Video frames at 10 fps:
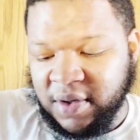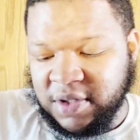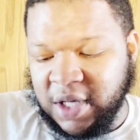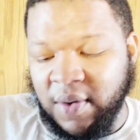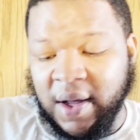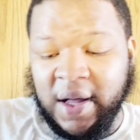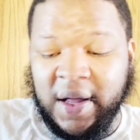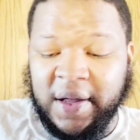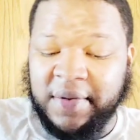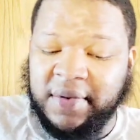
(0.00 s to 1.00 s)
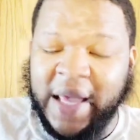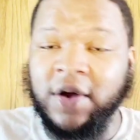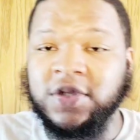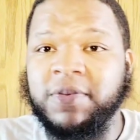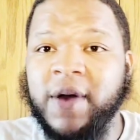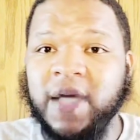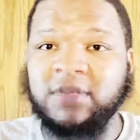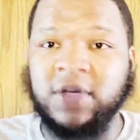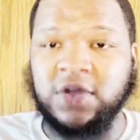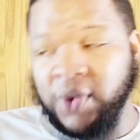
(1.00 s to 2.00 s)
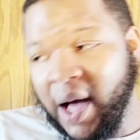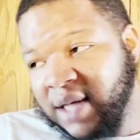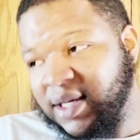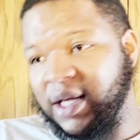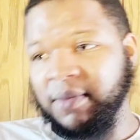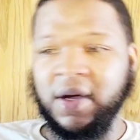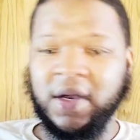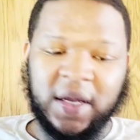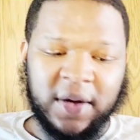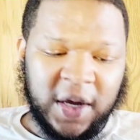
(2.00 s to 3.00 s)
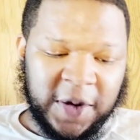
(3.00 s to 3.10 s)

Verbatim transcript: So uh, that don't surprise me. Two guys that need money.